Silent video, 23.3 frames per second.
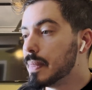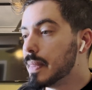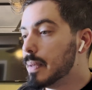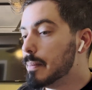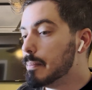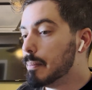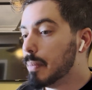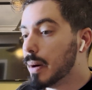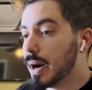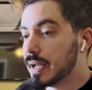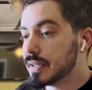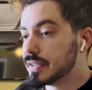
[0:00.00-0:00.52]

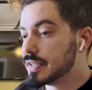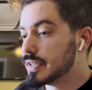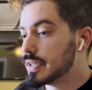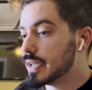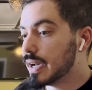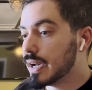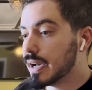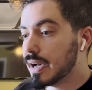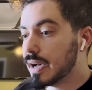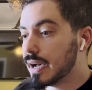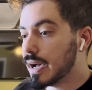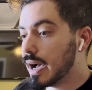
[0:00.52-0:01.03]
but
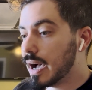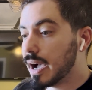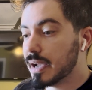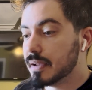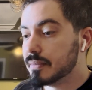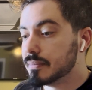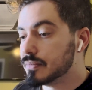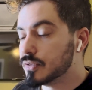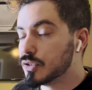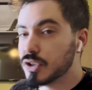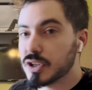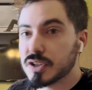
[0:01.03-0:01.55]
I
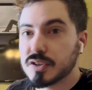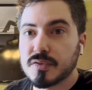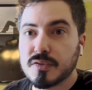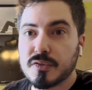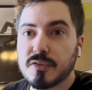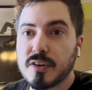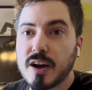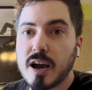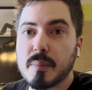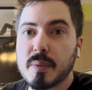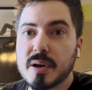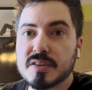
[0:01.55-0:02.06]
just
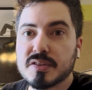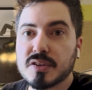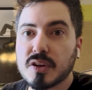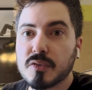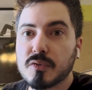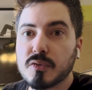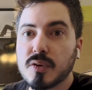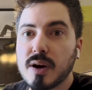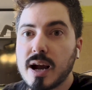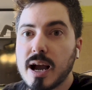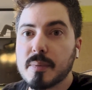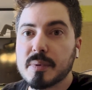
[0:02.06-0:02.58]
found myself
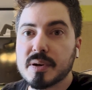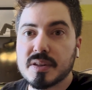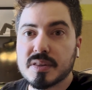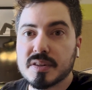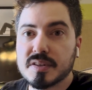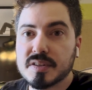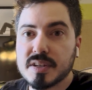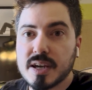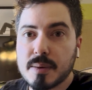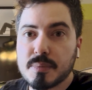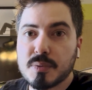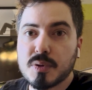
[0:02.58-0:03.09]
grabbing the
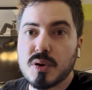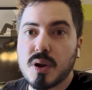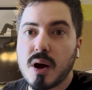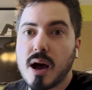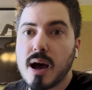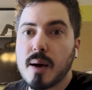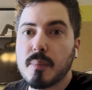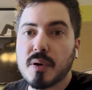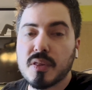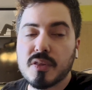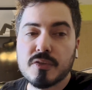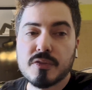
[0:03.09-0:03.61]
depth
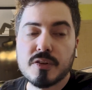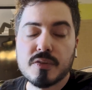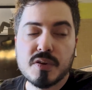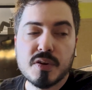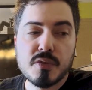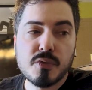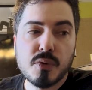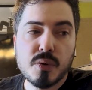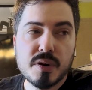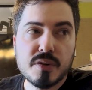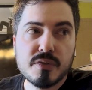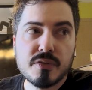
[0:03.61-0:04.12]
knob on the
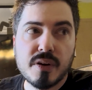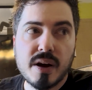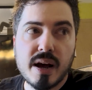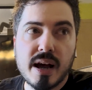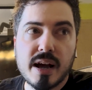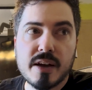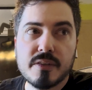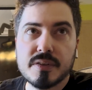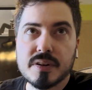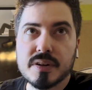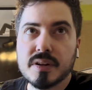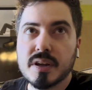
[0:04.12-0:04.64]

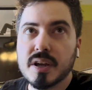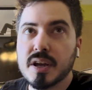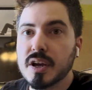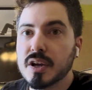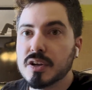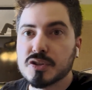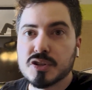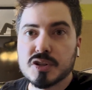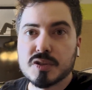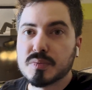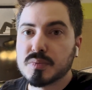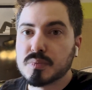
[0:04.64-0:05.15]
5045 and
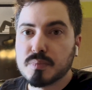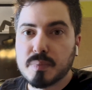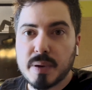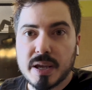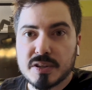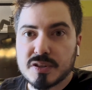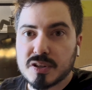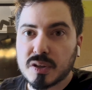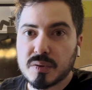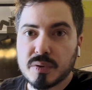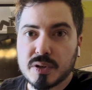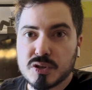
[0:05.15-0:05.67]
just
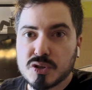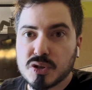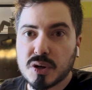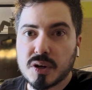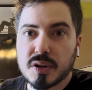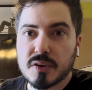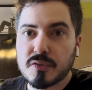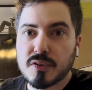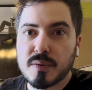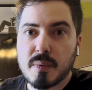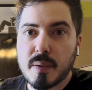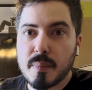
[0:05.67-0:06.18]
basically took
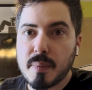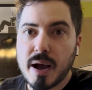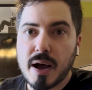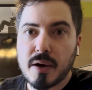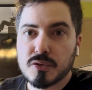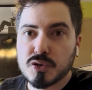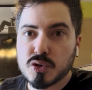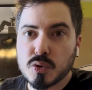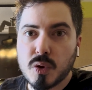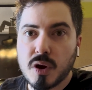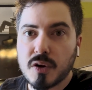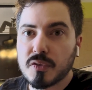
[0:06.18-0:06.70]
it from
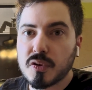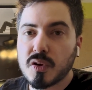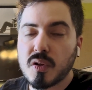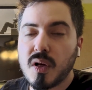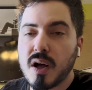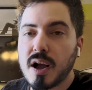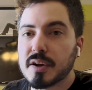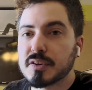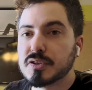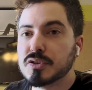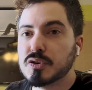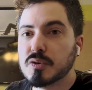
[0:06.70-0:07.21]
about 12
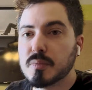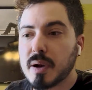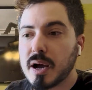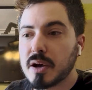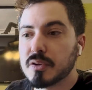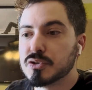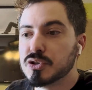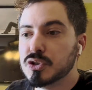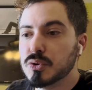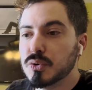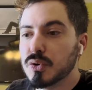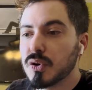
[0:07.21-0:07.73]
o'clock to
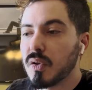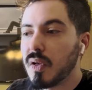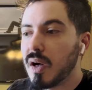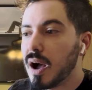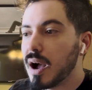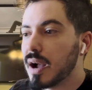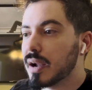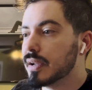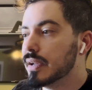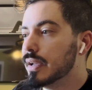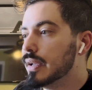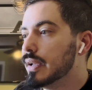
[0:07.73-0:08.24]
about 2
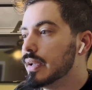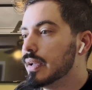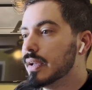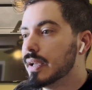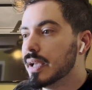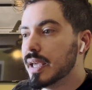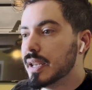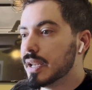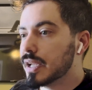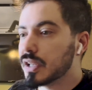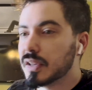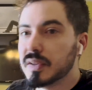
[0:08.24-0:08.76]
o'clock,
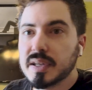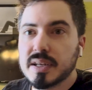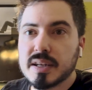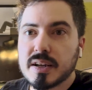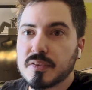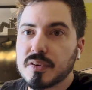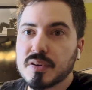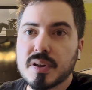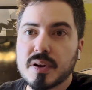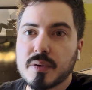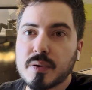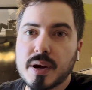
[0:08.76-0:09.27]
and it cleaned
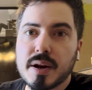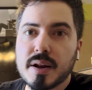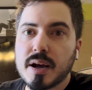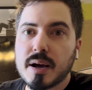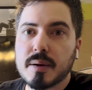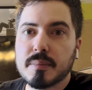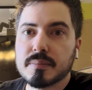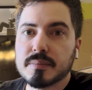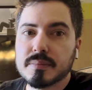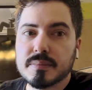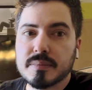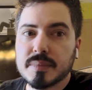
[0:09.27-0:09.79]
everything right
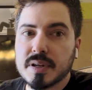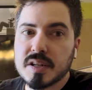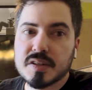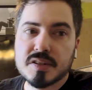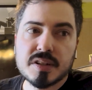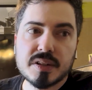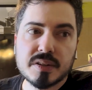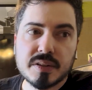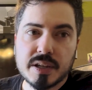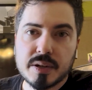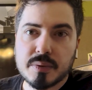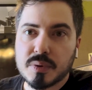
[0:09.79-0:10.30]
up
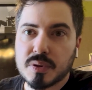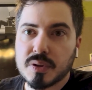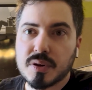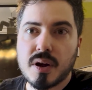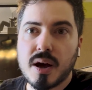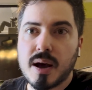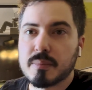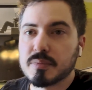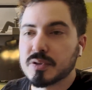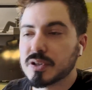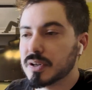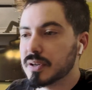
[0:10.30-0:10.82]
instantly with a
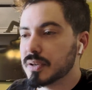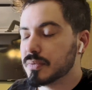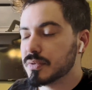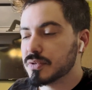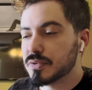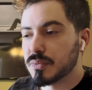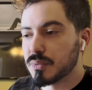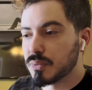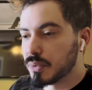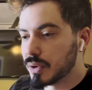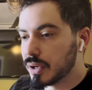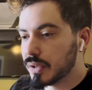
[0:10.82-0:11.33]
knob turn. It was
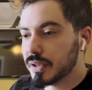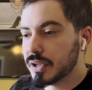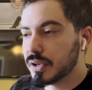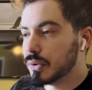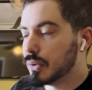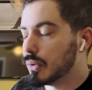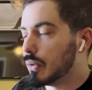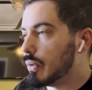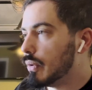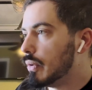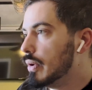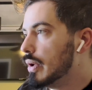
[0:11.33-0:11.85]
really
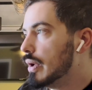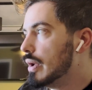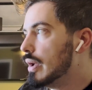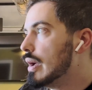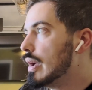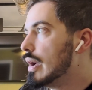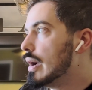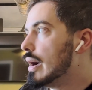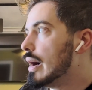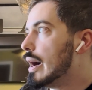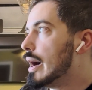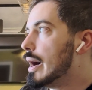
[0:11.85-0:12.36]
cool.
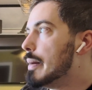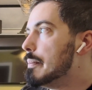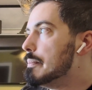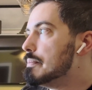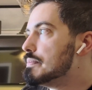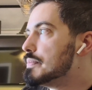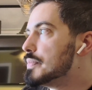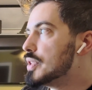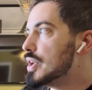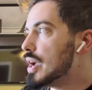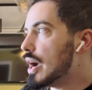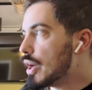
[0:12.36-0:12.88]

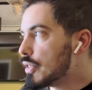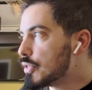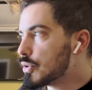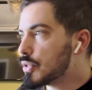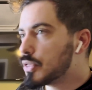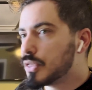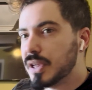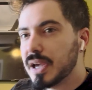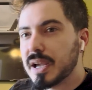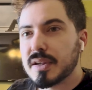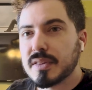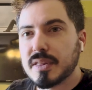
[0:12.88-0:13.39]
The other
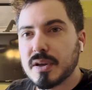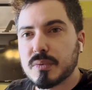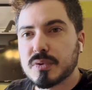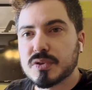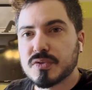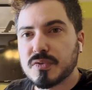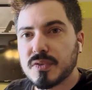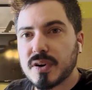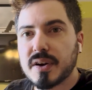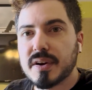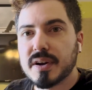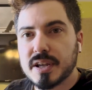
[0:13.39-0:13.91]
thing that was
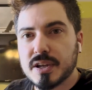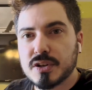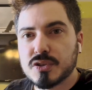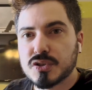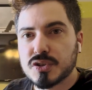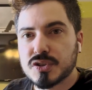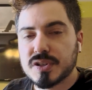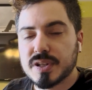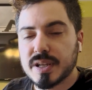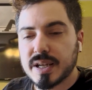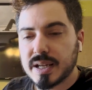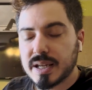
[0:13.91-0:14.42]
very
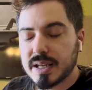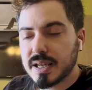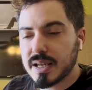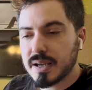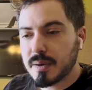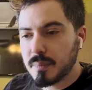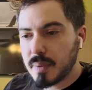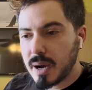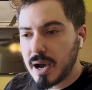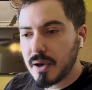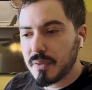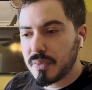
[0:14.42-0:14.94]
interesting
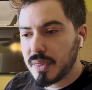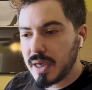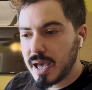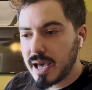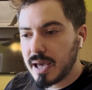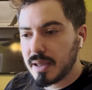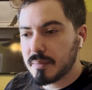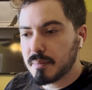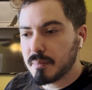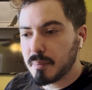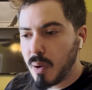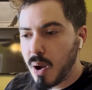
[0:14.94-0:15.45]
about
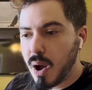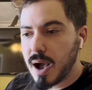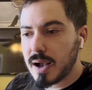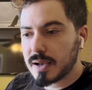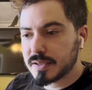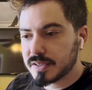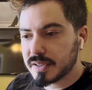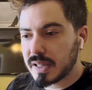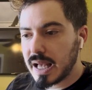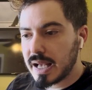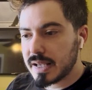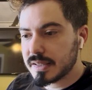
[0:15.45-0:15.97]
that
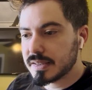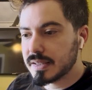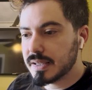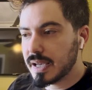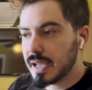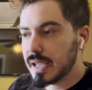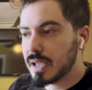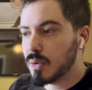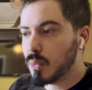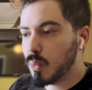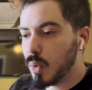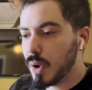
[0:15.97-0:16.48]
box last
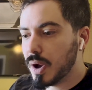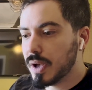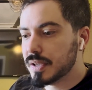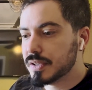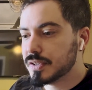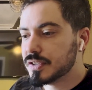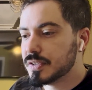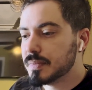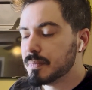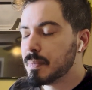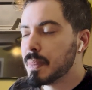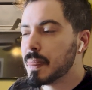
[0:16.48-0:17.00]
night
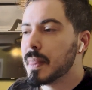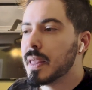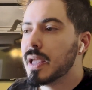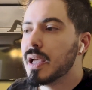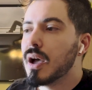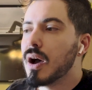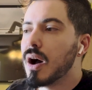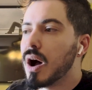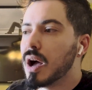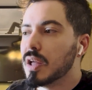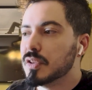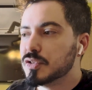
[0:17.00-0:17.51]
was
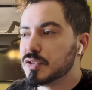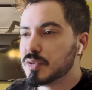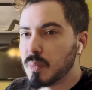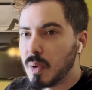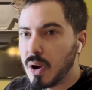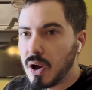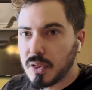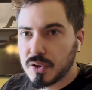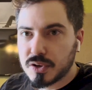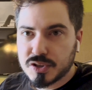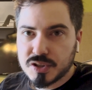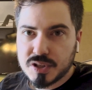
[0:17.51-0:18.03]
on
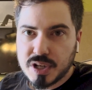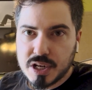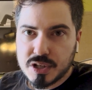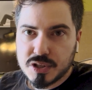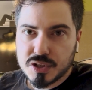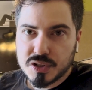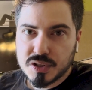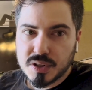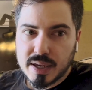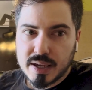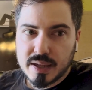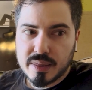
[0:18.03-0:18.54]
smaller
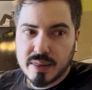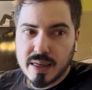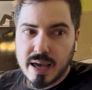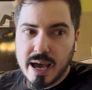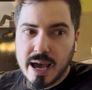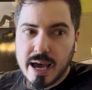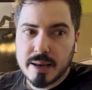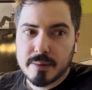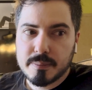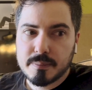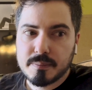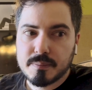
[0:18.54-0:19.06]
stages like
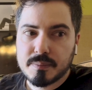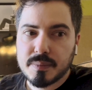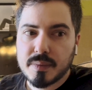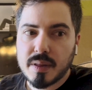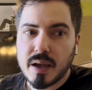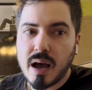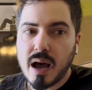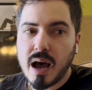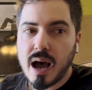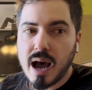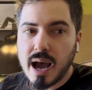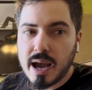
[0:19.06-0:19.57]
that,
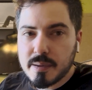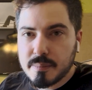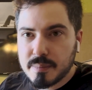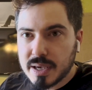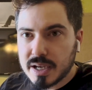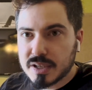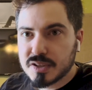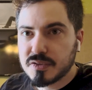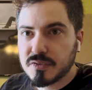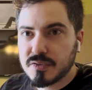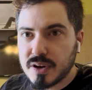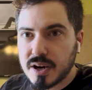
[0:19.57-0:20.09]
I
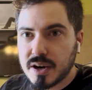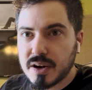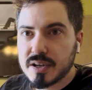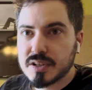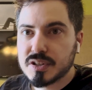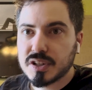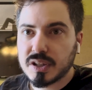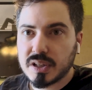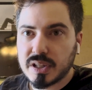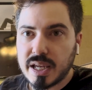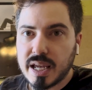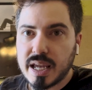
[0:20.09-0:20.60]
mix very
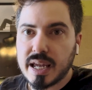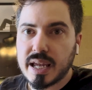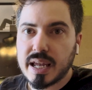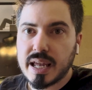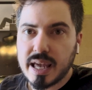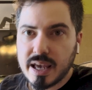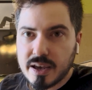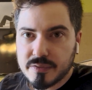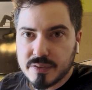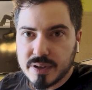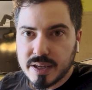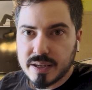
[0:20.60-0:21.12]
delay
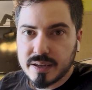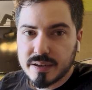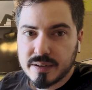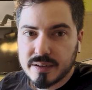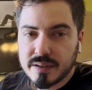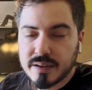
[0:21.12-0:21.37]
heavy.